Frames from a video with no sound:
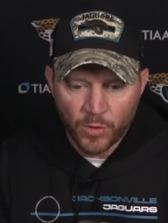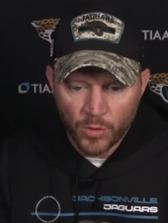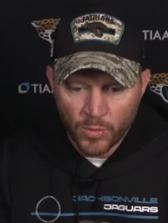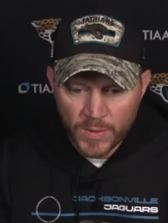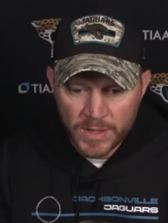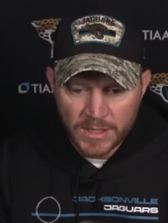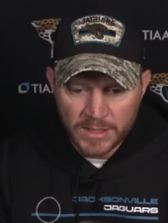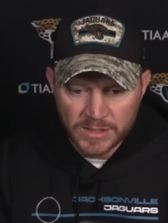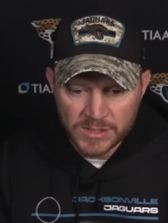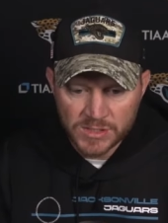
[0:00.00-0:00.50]
4
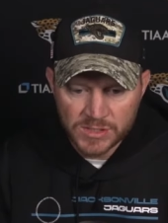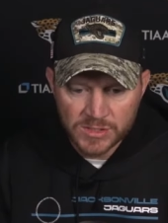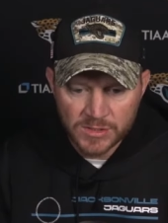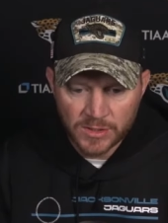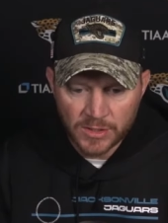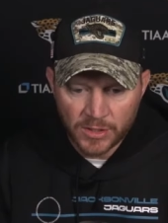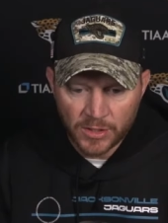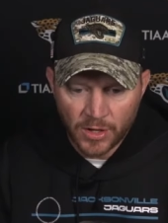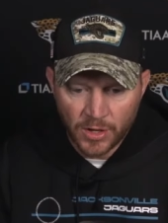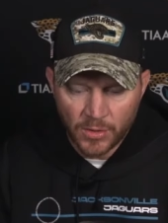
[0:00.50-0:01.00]
weeks,
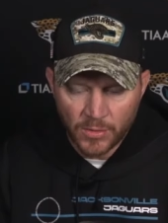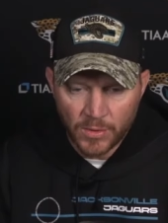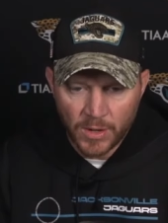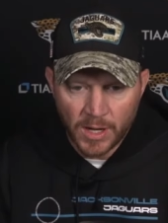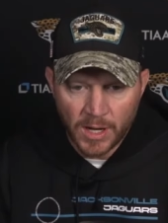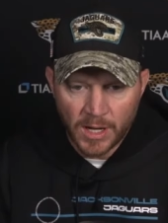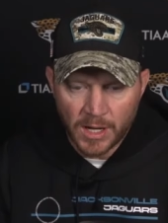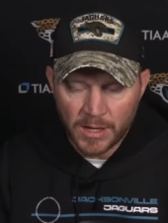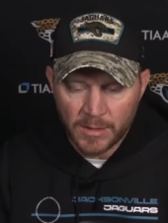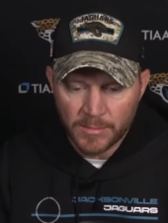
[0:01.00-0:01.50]
you
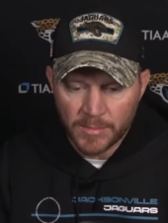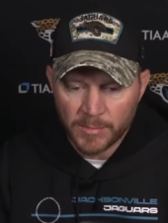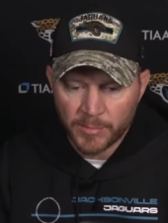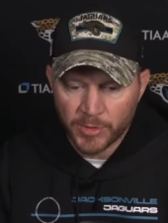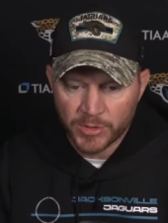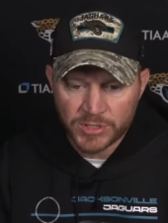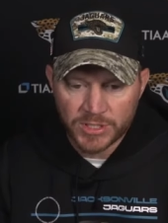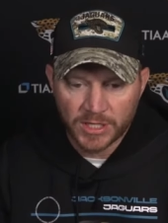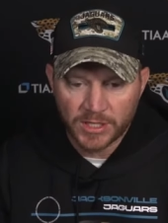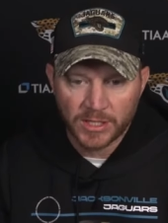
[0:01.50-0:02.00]
know,
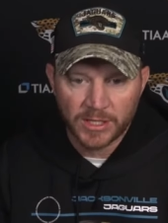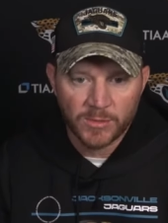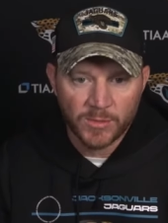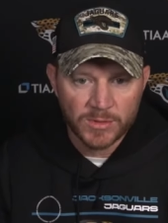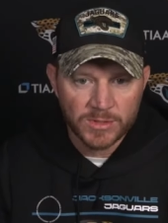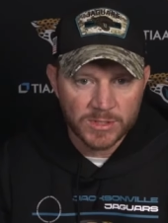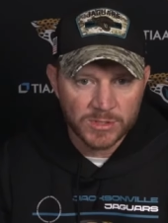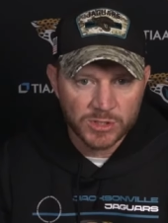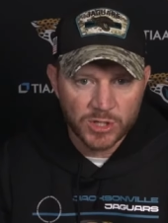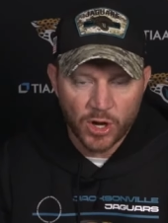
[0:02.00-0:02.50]
particularly
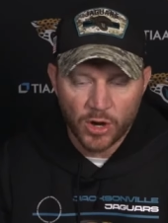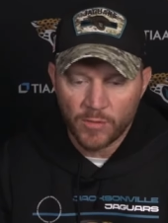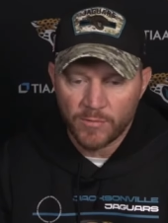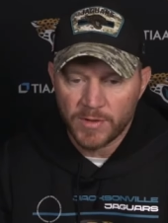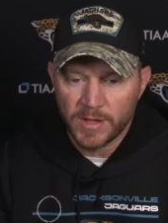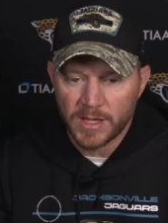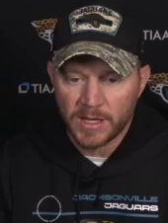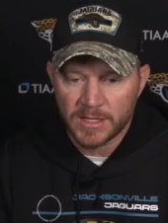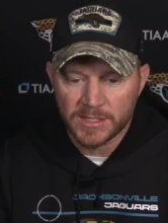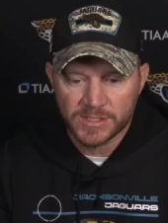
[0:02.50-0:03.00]
with this
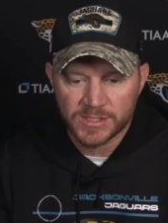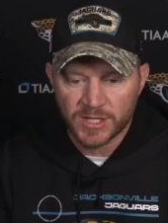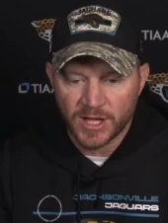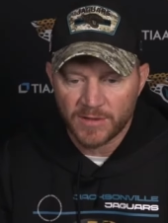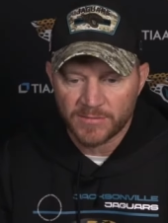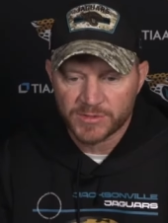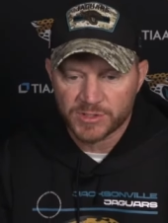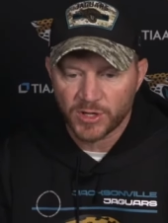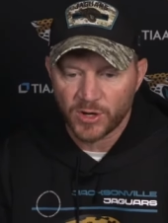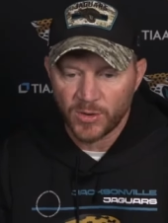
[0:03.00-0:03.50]
COVID and
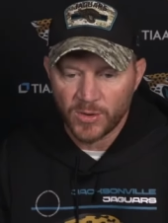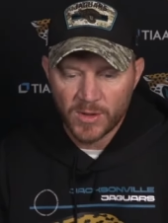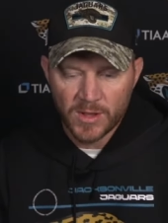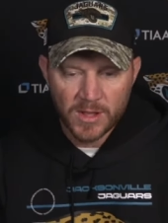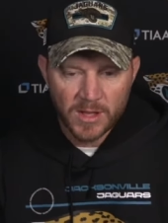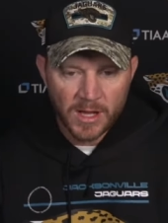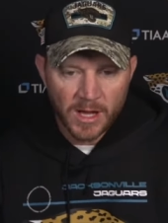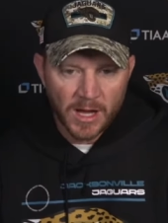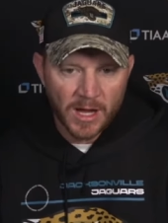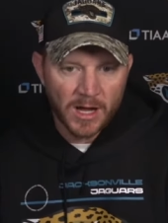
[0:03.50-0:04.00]
stuff. So
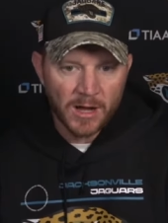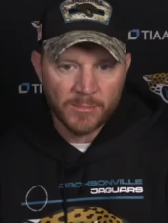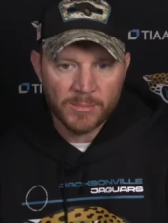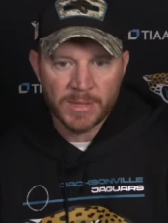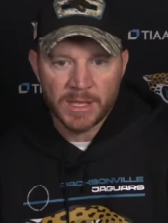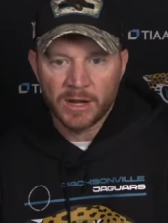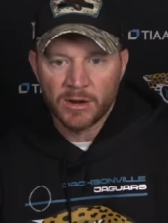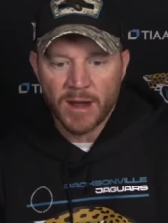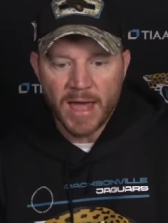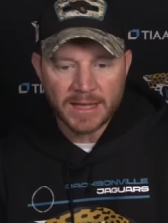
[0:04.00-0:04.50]

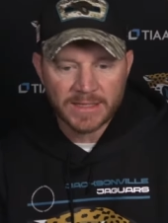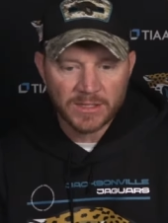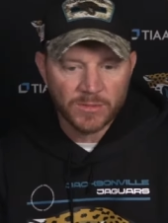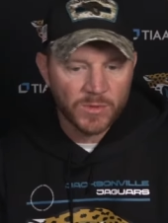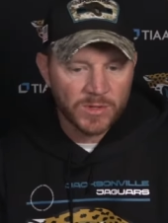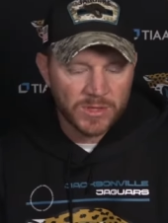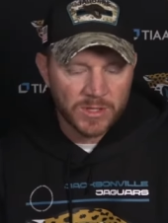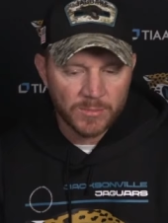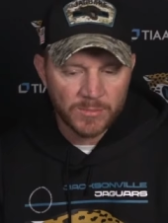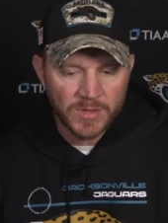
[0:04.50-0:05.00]

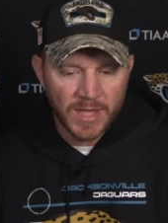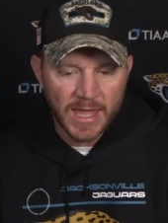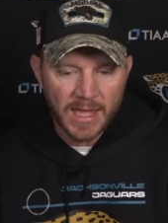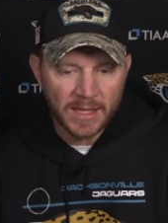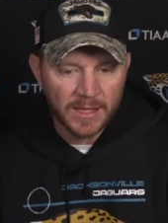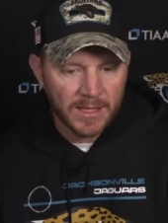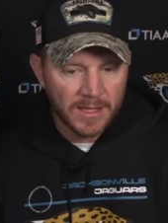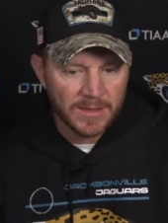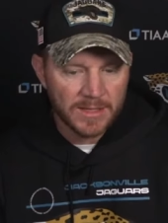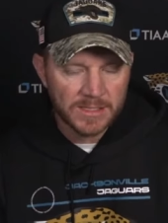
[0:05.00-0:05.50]
interacted with him
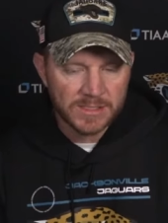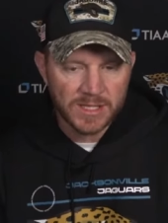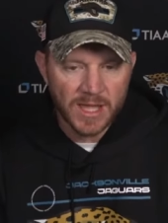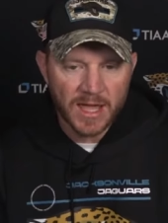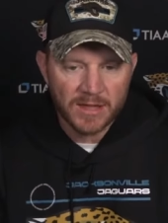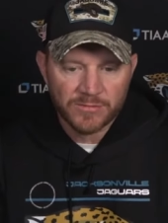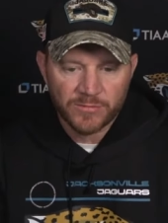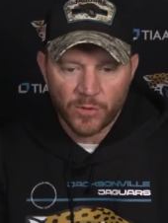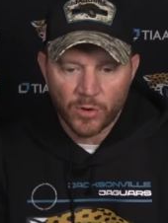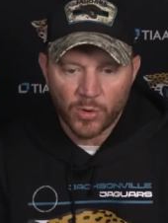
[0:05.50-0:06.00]
daily these
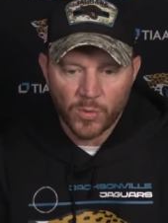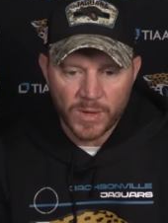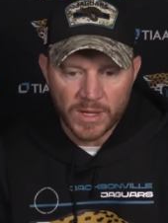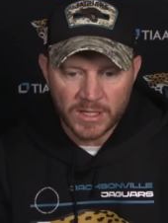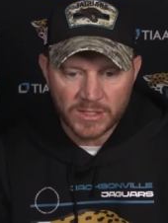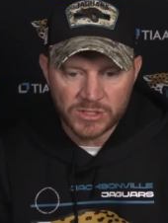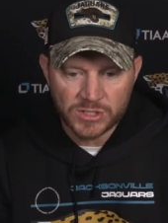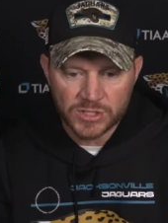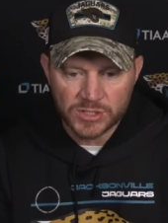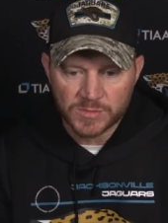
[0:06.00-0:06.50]
last 4
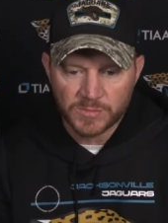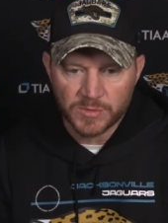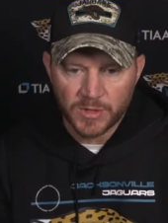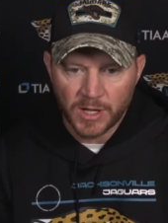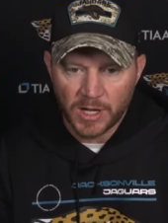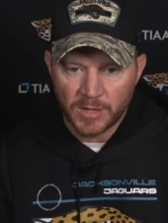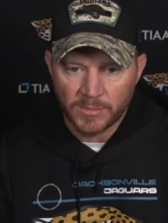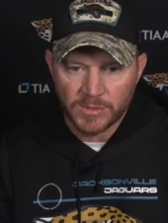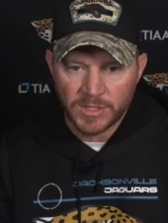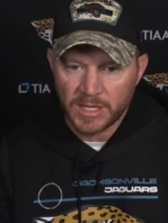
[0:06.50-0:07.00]
weeks, just
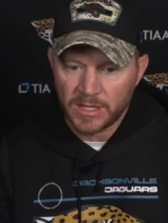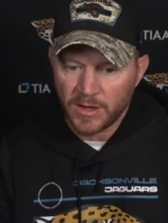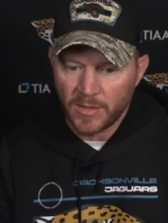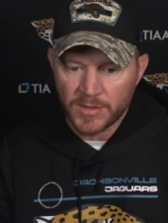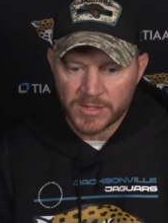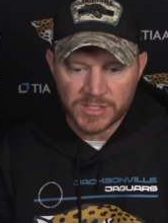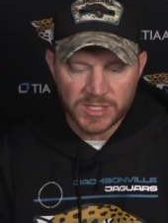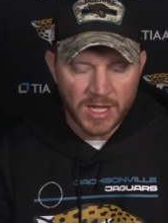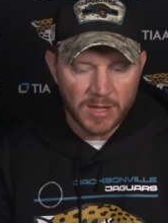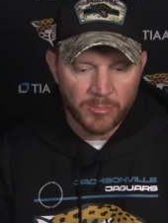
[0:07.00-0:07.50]
getting
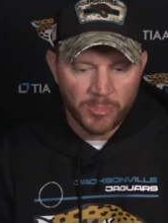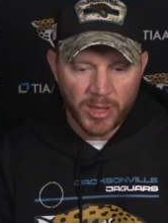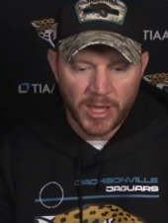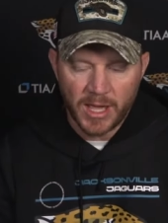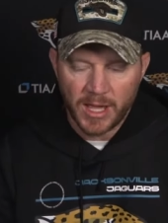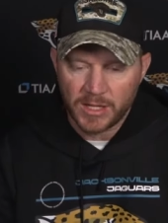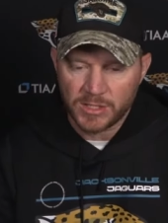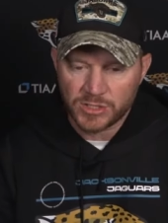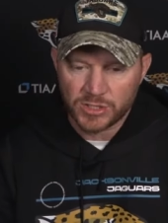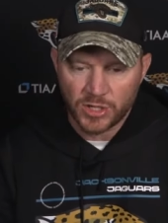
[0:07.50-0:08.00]
on the same
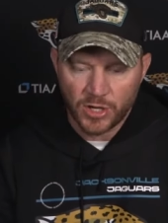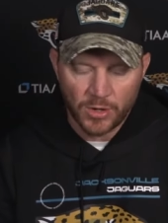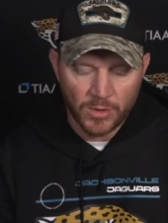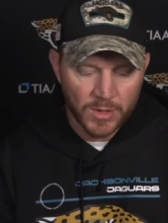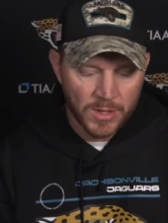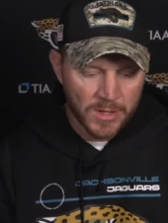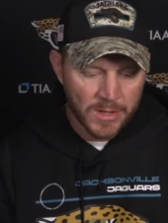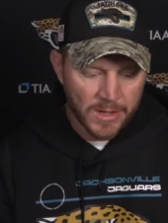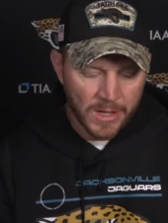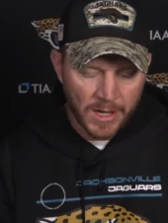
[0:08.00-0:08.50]
page, you
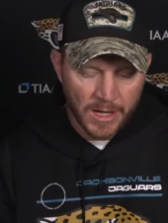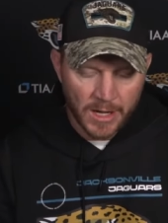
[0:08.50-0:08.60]
know,